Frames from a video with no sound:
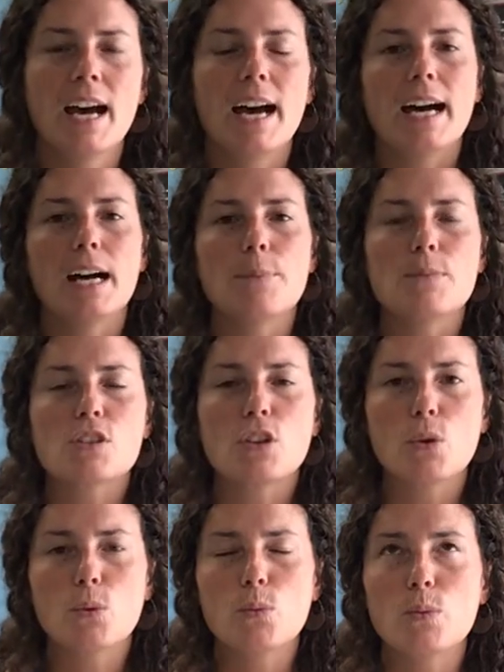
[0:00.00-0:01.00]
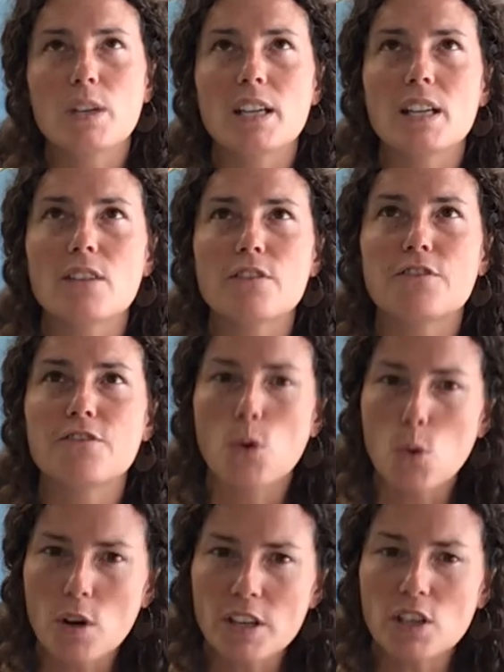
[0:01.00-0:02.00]
of. So
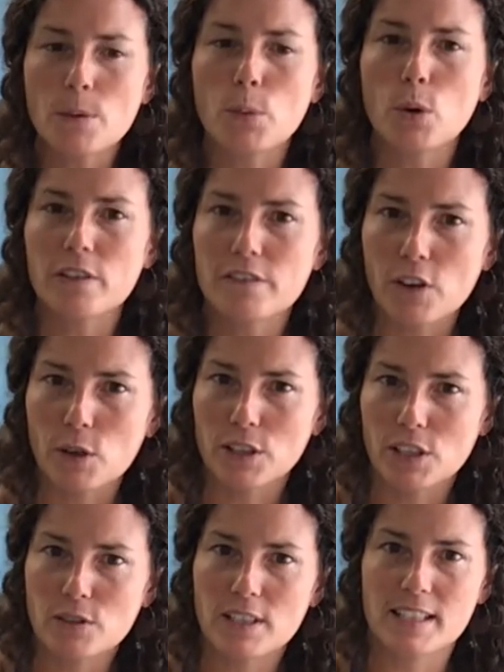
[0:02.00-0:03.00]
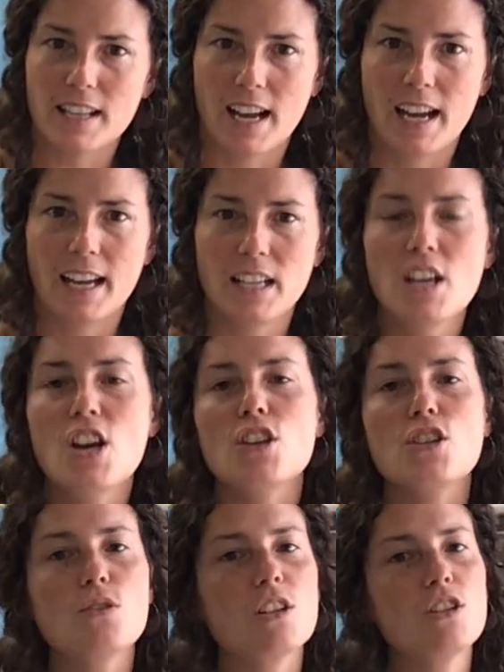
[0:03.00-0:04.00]
for your portfolio design,
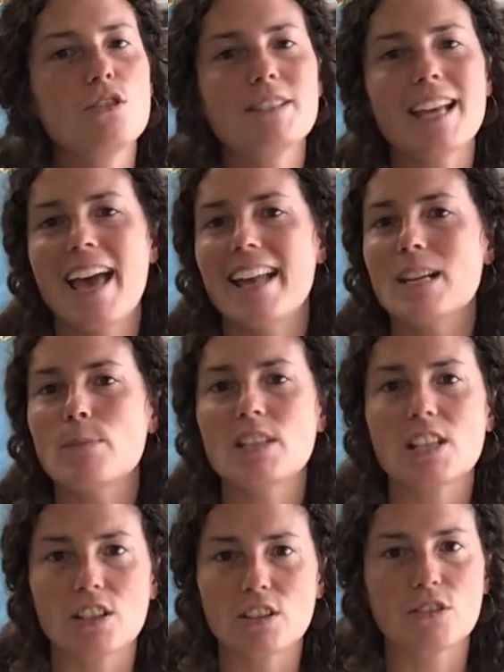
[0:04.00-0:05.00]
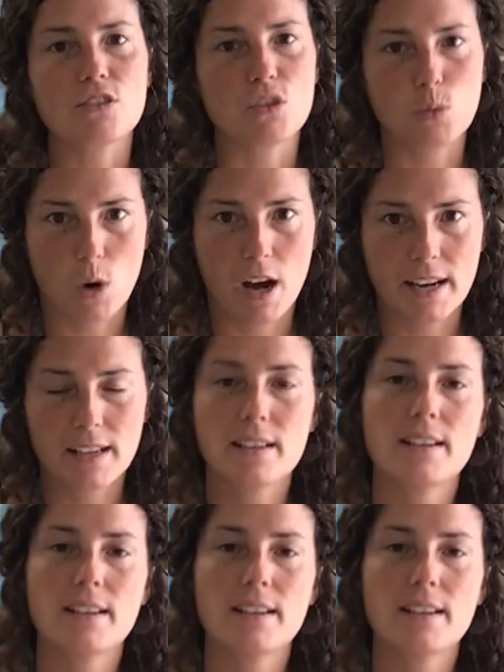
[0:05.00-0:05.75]
you can use any materials you want.